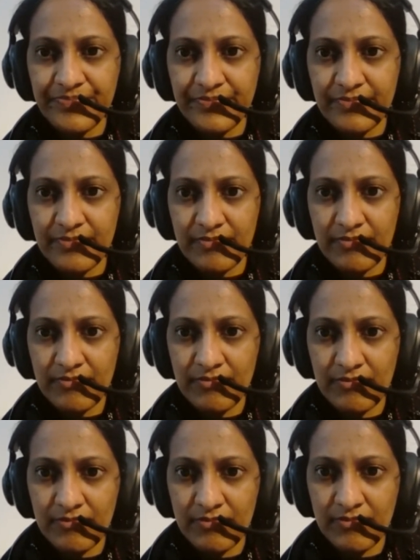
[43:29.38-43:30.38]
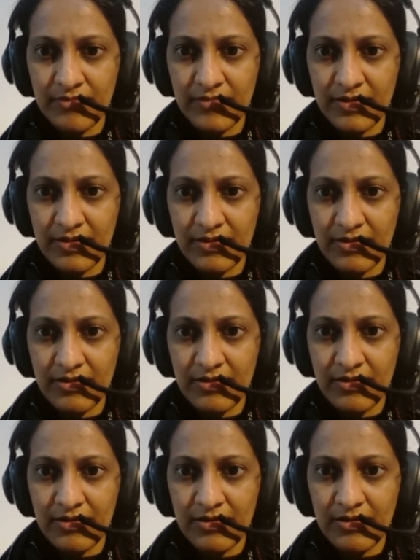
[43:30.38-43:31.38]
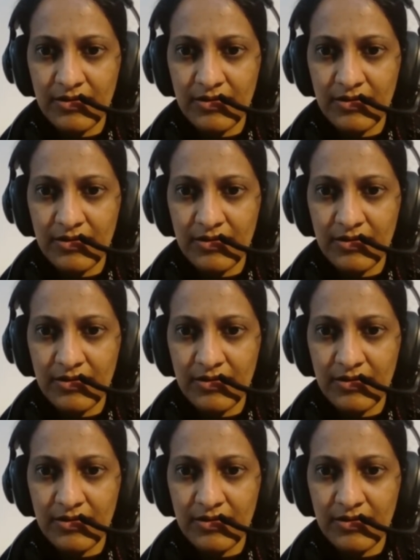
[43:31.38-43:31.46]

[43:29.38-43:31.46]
(no one is talking)